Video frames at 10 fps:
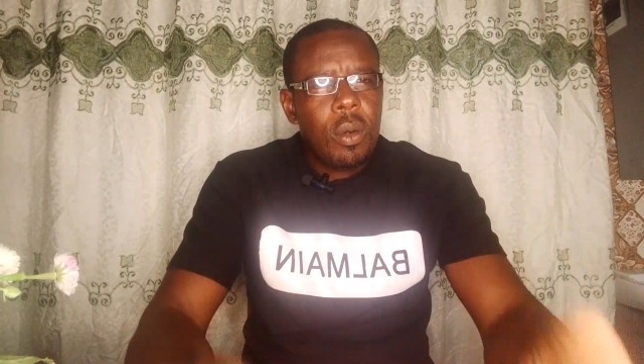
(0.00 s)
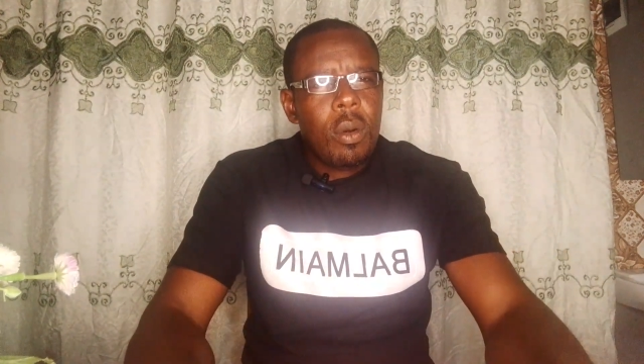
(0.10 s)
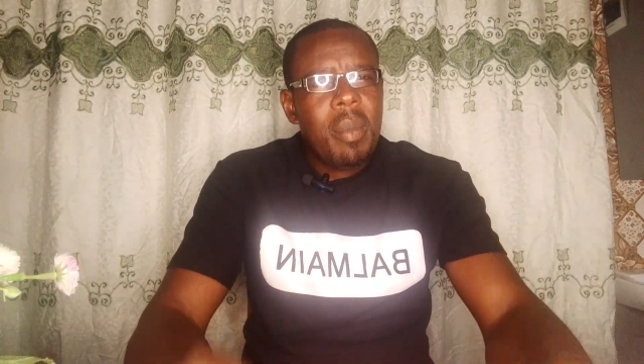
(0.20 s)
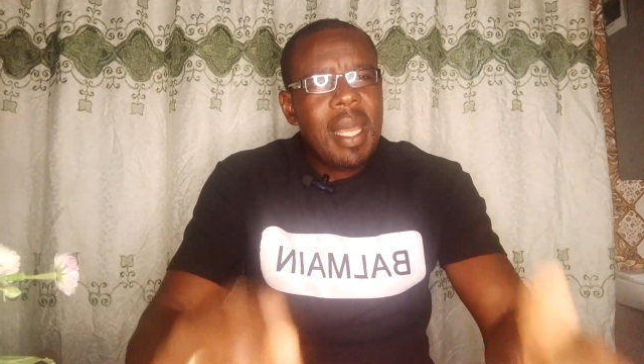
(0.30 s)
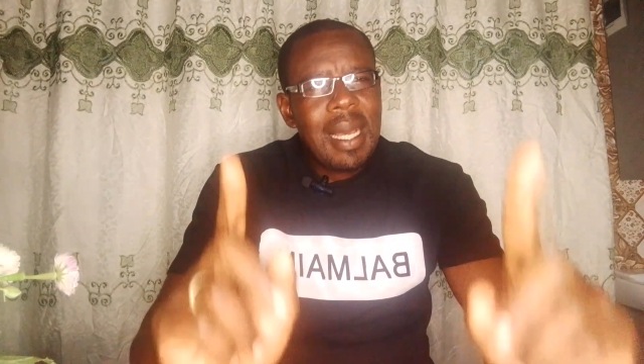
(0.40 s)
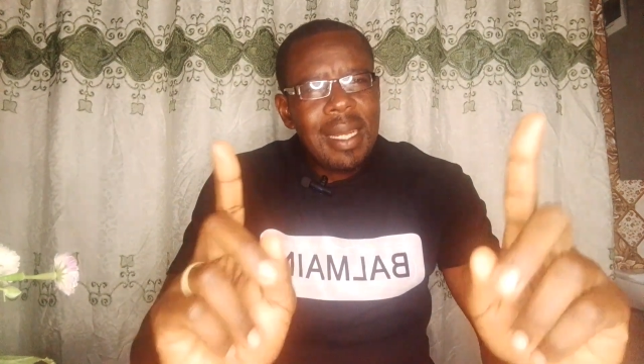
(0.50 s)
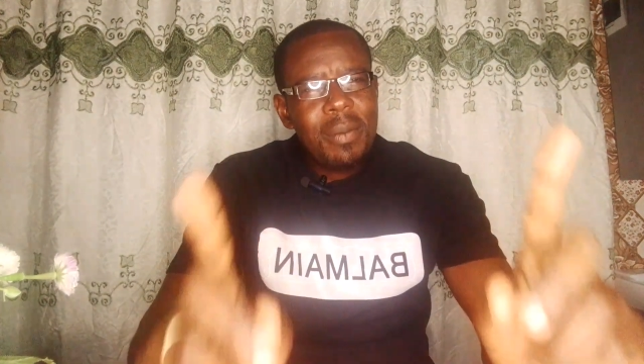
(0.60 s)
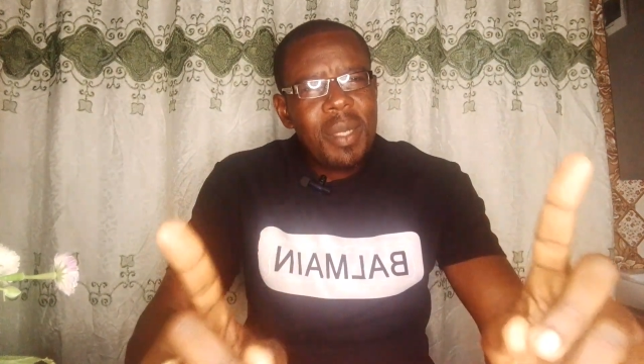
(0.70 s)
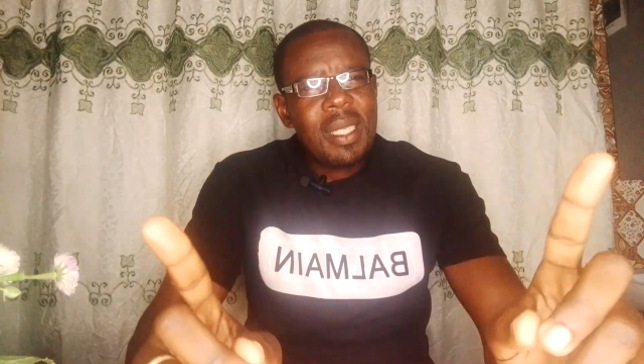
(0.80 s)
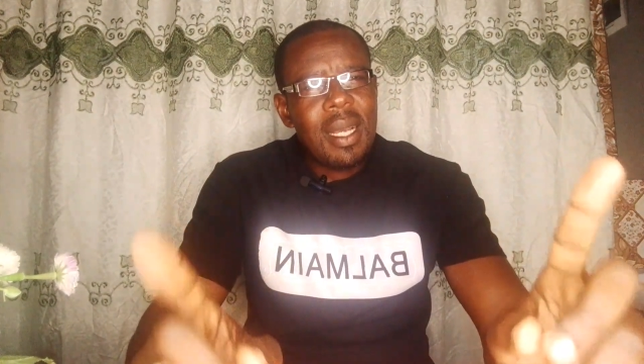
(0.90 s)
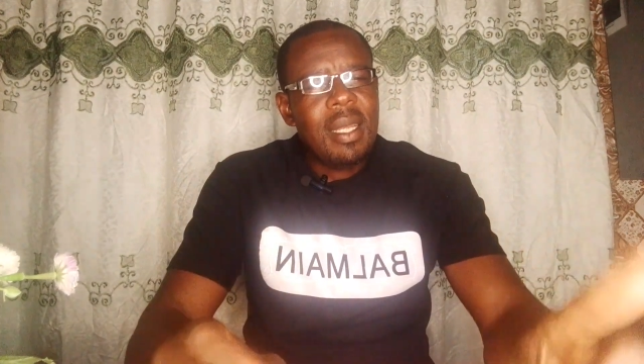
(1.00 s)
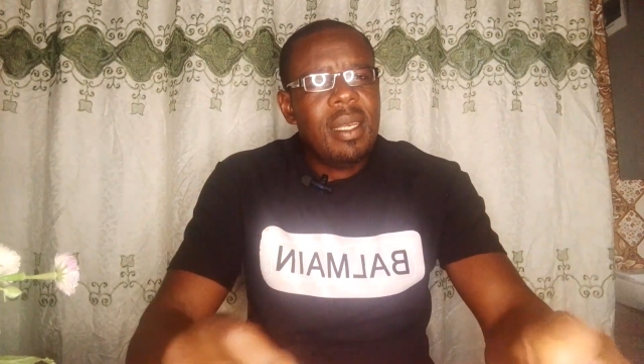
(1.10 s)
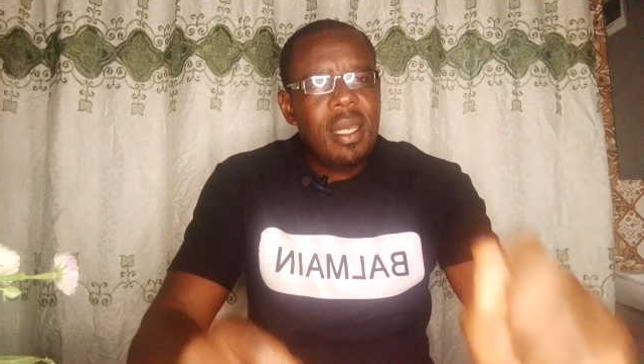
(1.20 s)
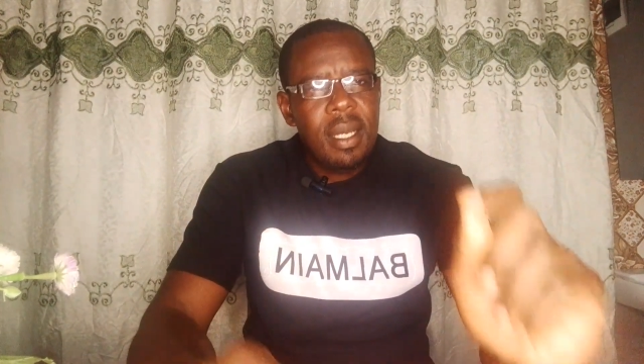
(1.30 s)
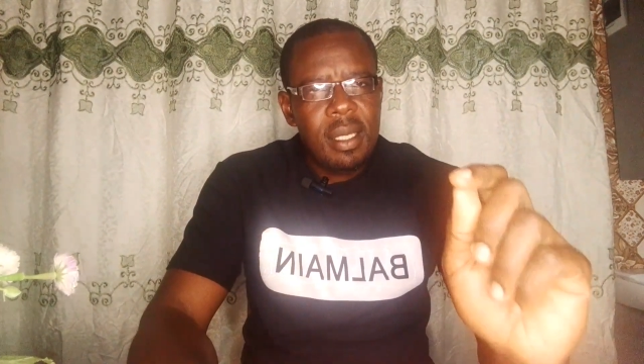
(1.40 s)
comment, and
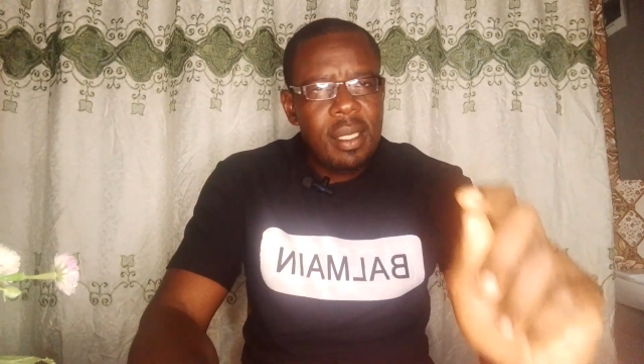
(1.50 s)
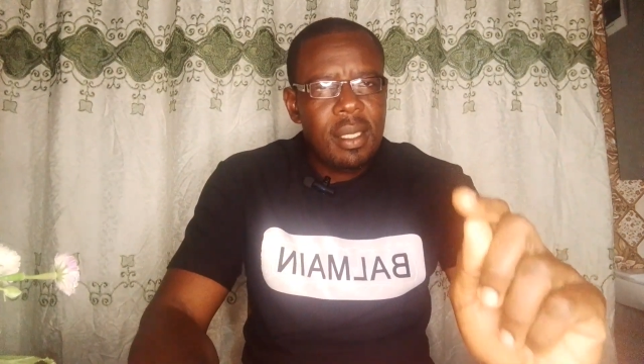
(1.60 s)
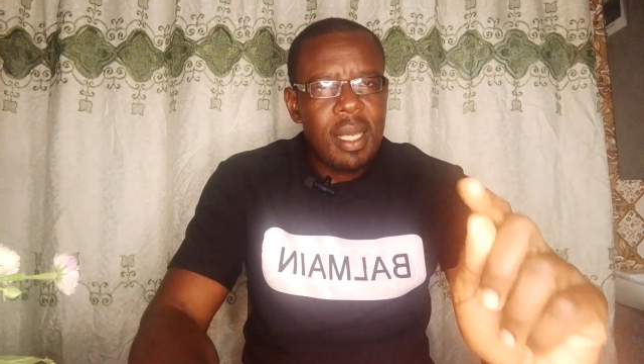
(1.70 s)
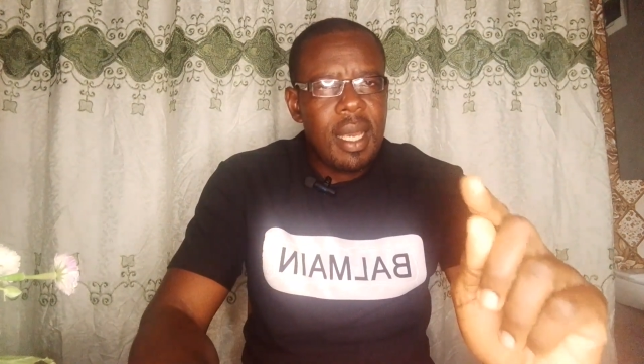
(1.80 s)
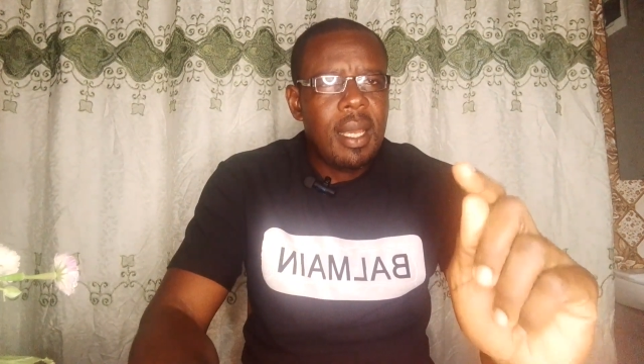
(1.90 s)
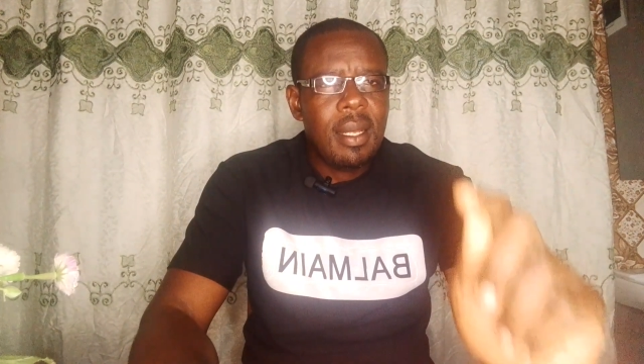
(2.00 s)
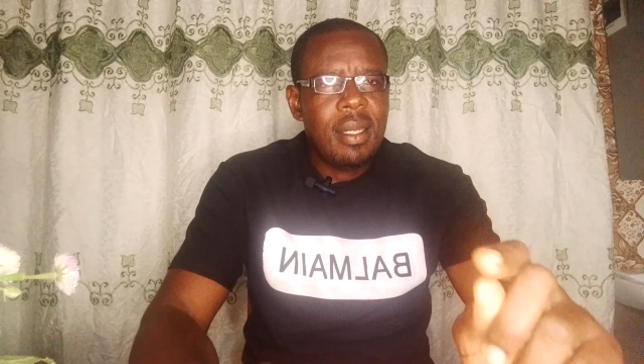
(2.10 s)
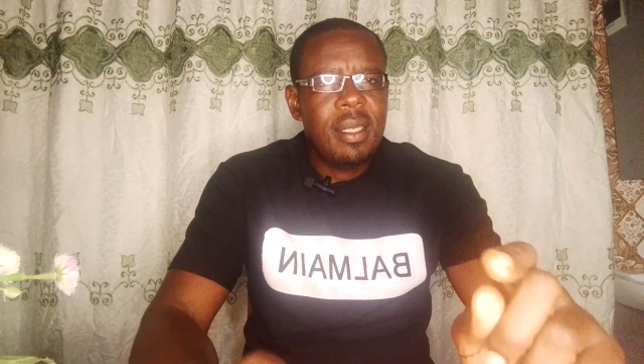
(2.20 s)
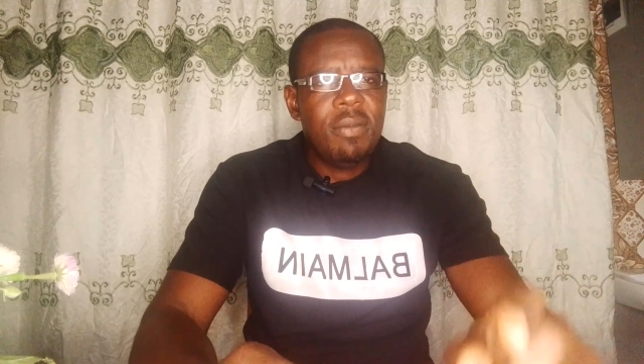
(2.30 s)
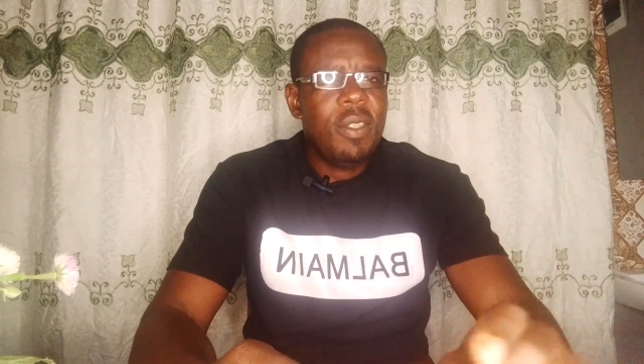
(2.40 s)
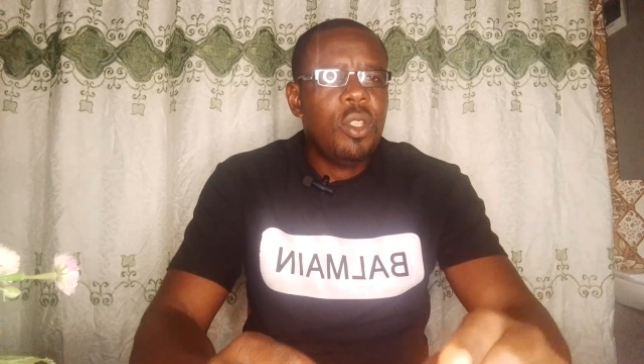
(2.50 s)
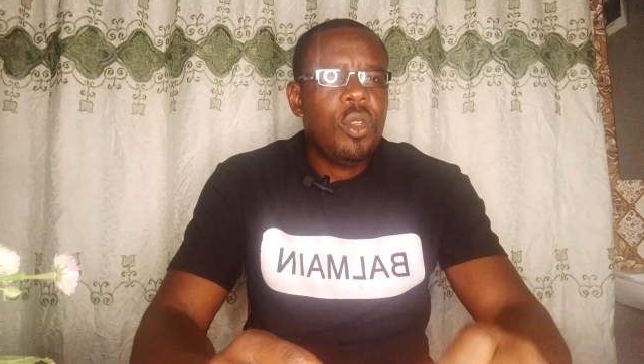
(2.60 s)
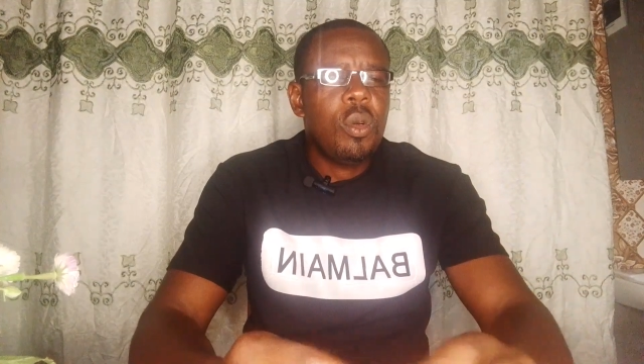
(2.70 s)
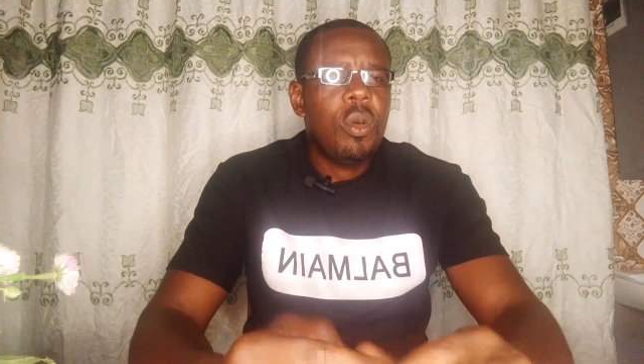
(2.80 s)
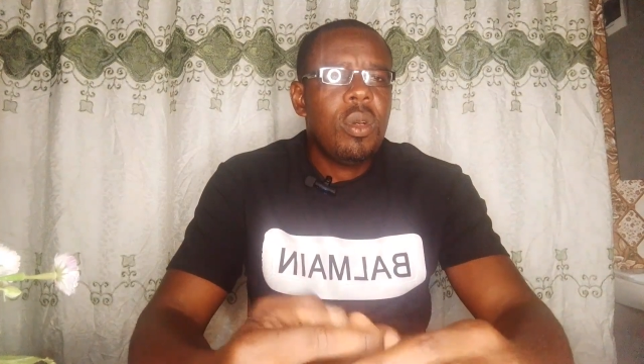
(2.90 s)
especially share this
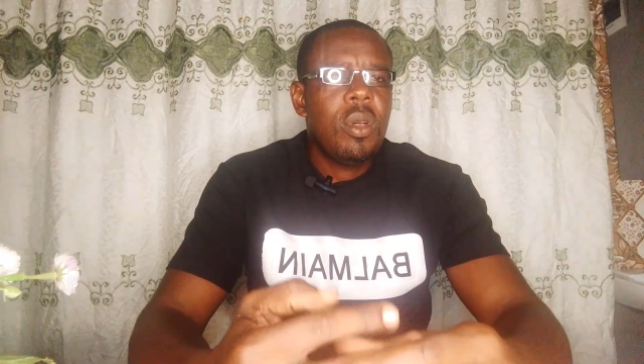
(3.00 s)
video